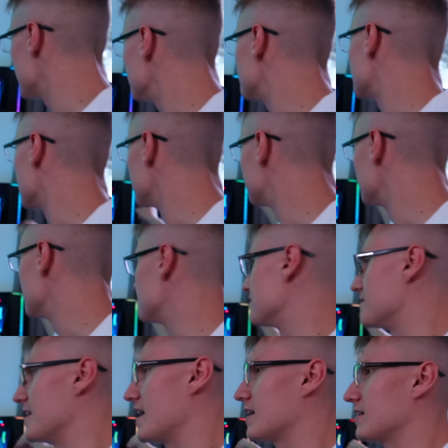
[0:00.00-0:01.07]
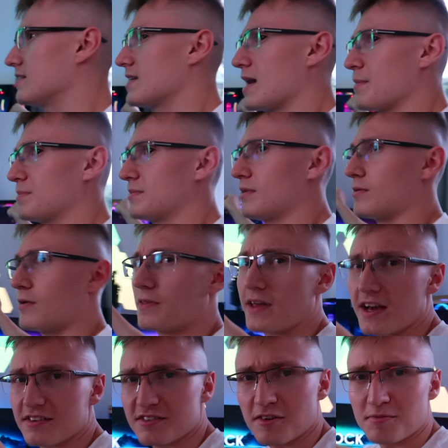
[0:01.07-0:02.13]
if that's because of that adapter or
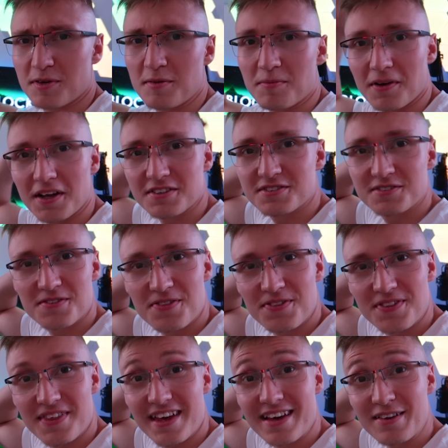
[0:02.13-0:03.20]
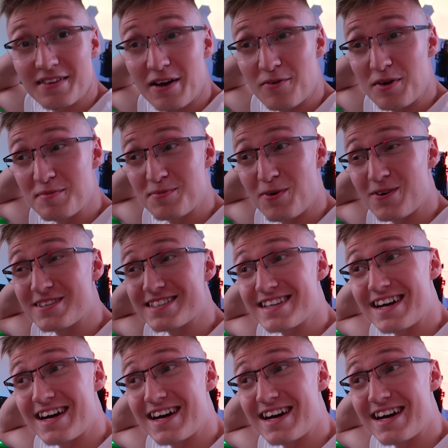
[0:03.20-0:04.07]
the SFP Plus thing that we bought.